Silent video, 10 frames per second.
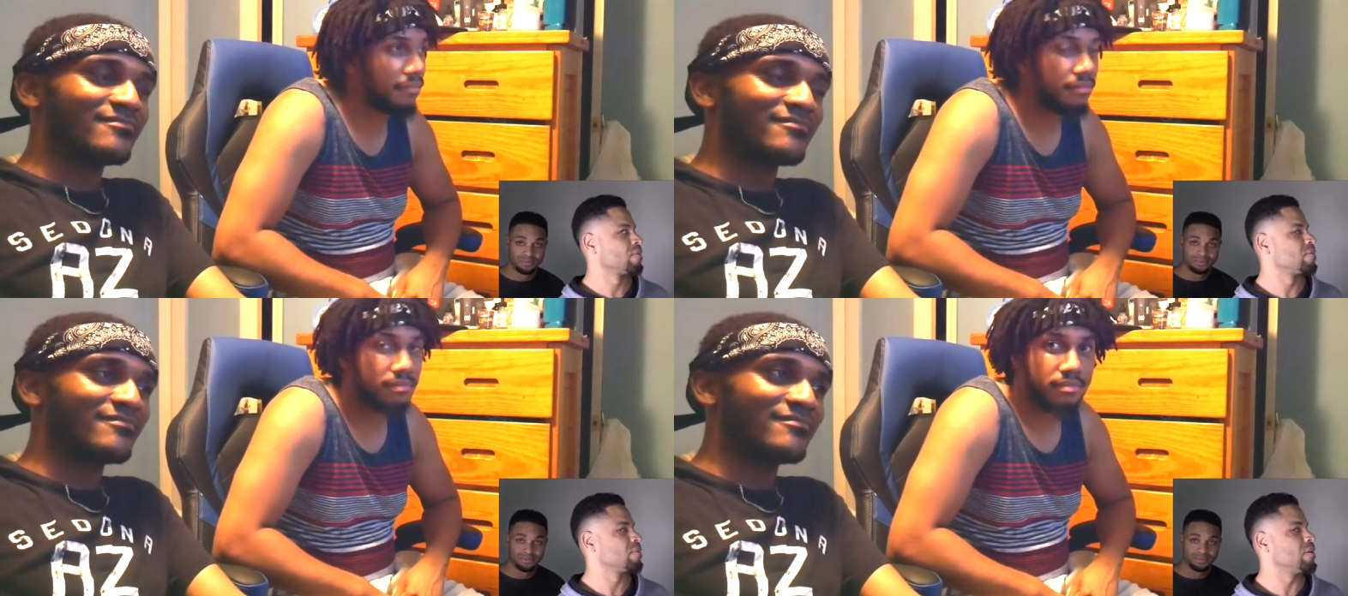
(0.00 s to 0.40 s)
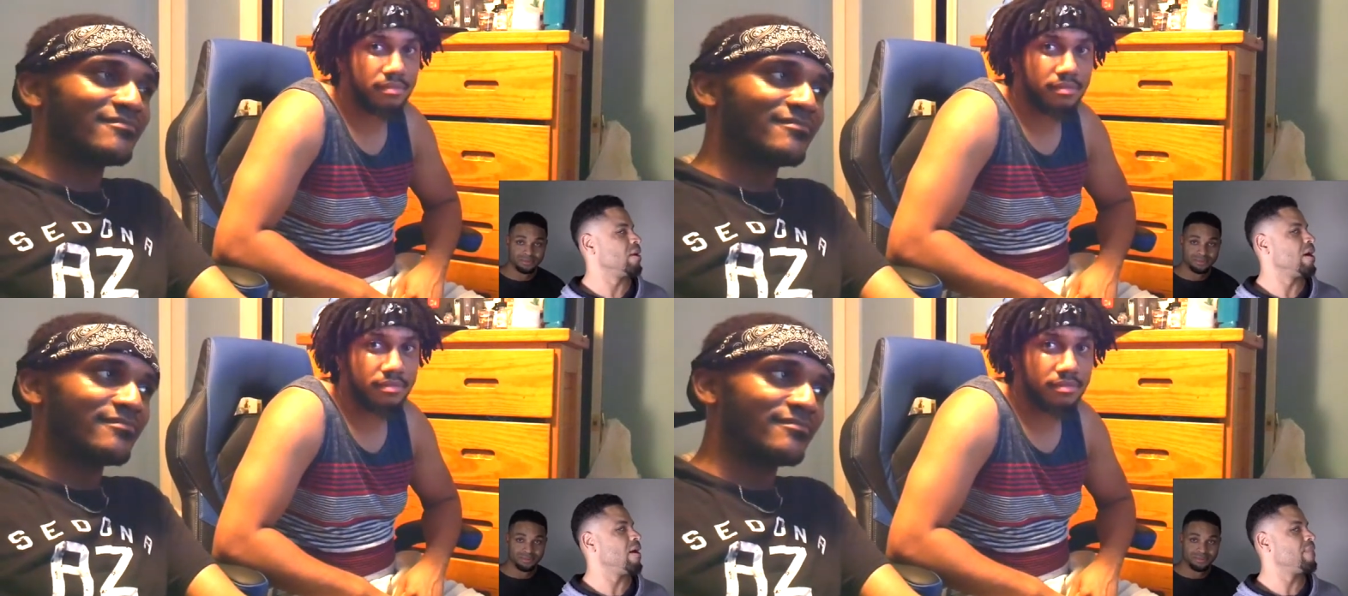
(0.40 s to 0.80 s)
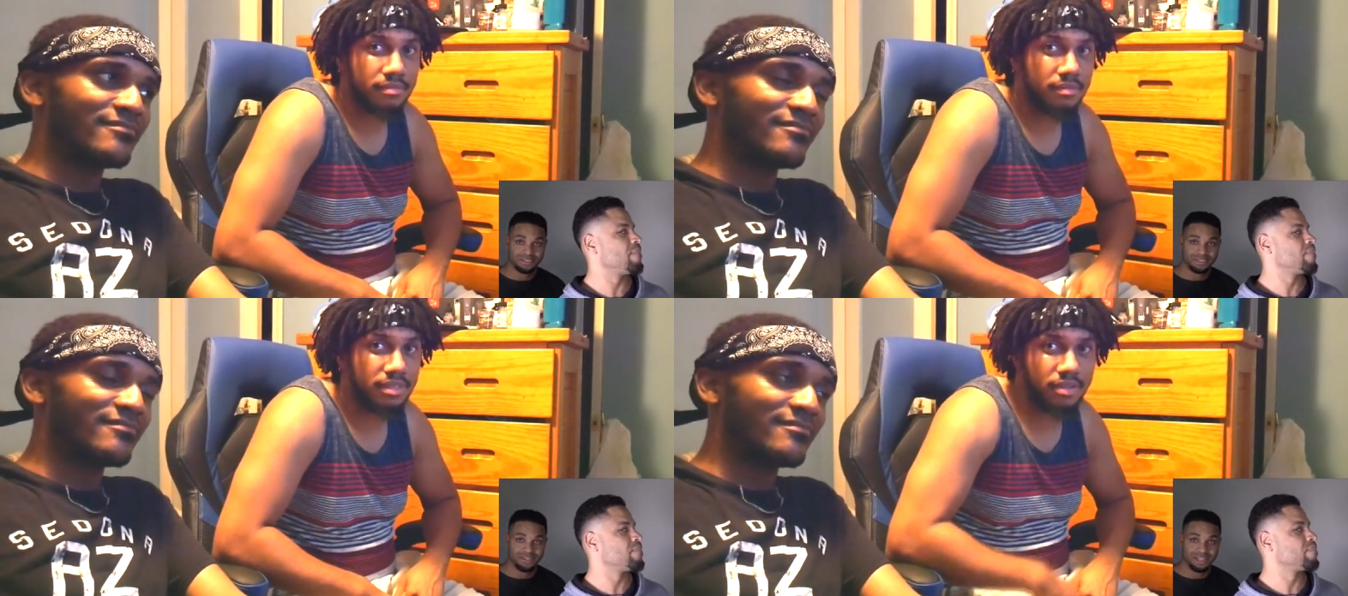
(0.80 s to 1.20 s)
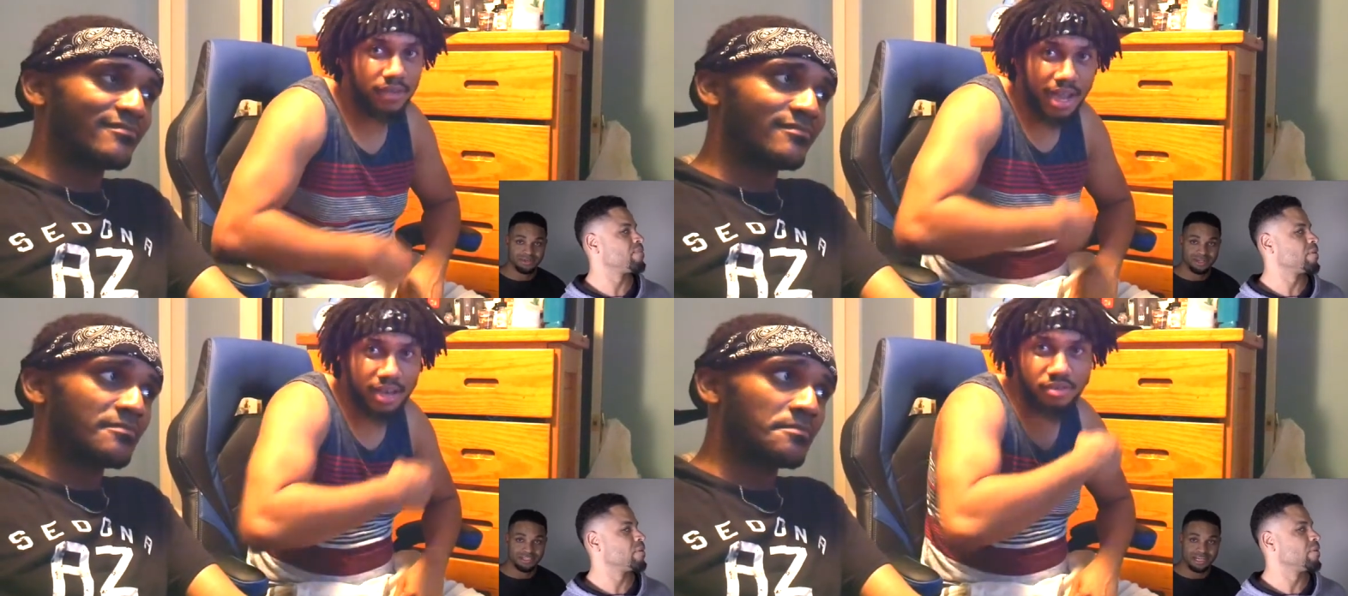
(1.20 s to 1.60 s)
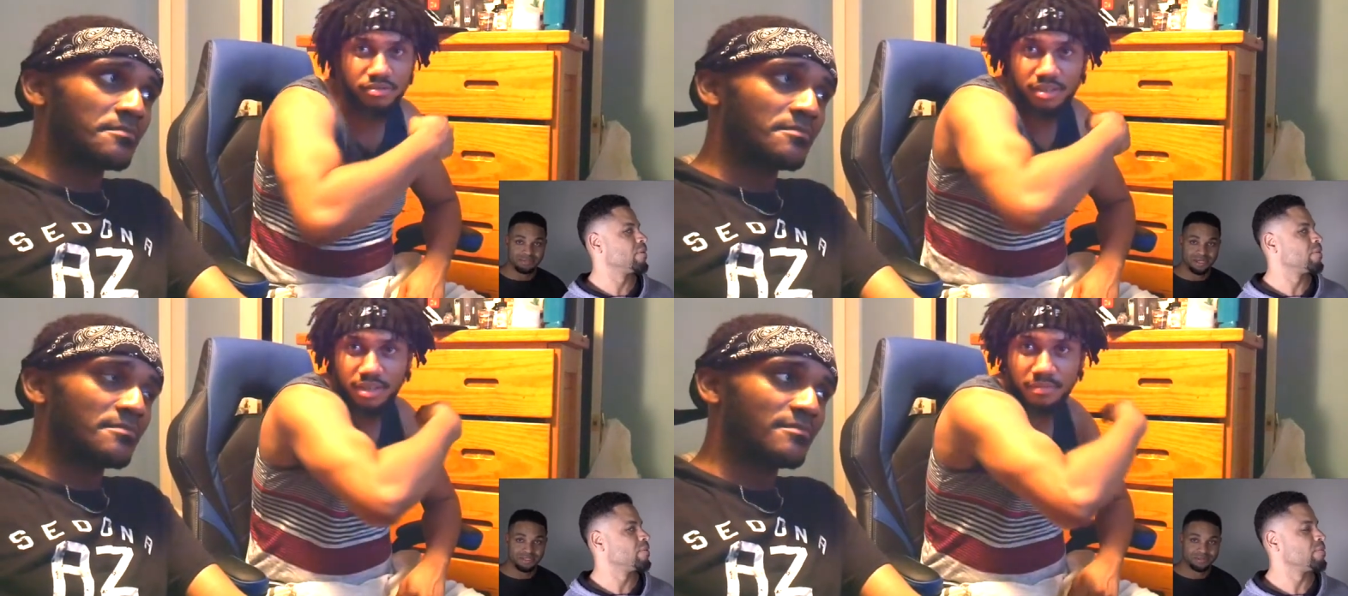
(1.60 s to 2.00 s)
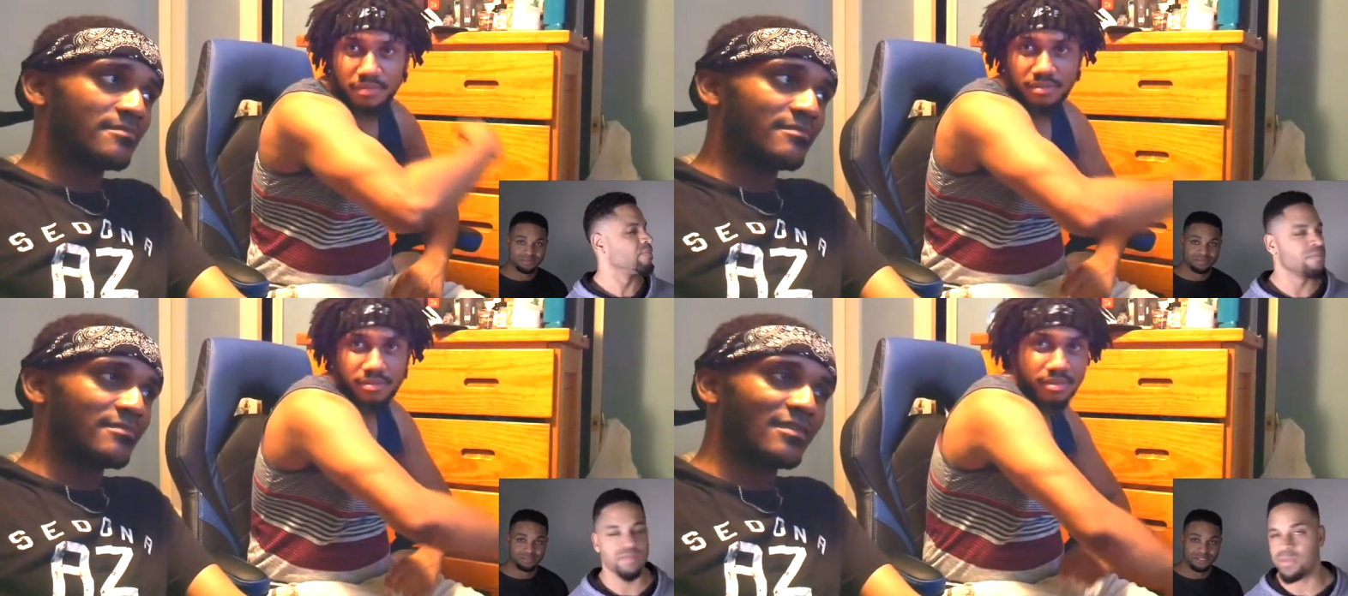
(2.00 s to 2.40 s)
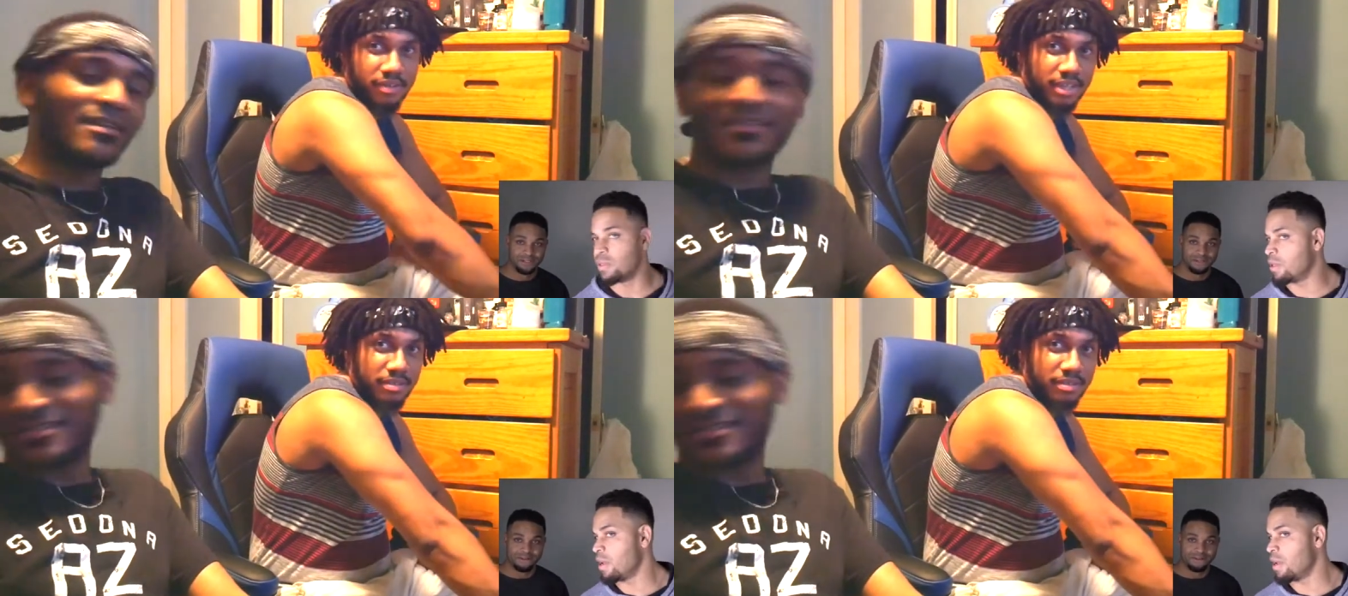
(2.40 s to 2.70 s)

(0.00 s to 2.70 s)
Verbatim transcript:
Speaker 1: See that? That's clean like that or Something Yeah.